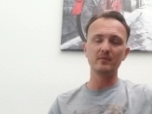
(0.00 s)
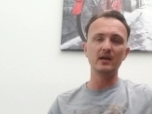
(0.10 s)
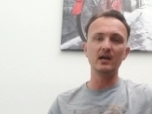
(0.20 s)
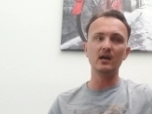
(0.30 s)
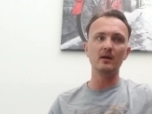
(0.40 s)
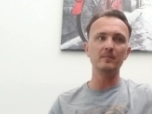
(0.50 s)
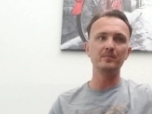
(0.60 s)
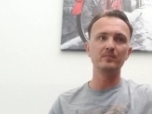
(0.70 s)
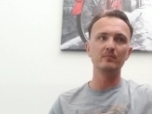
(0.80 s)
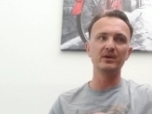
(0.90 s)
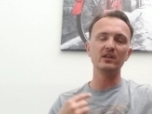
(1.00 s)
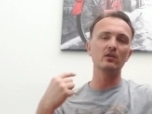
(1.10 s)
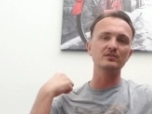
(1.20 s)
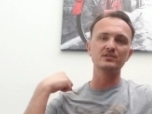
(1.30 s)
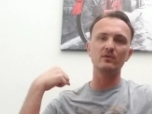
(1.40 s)
But it
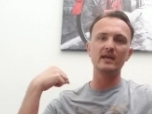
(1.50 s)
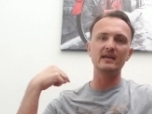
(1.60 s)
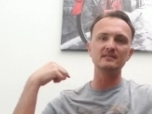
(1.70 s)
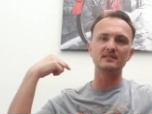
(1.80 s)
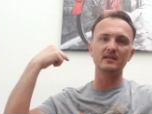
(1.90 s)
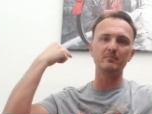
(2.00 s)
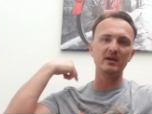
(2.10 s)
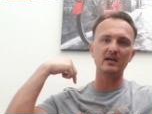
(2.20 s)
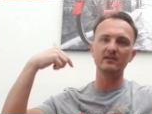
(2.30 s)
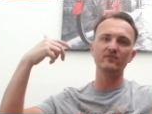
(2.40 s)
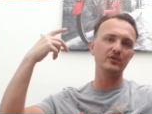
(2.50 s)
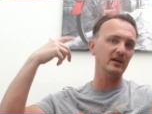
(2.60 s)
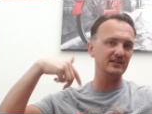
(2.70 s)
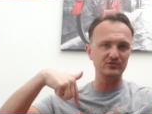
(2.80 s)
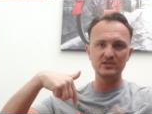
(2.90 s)
also has a pocket for your
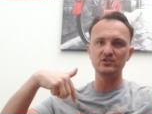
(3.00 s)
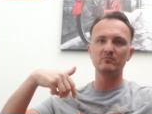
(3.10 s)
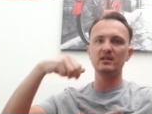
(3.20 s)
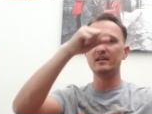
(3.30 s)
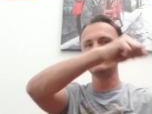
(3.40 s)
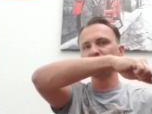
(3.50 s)
hydration bladder,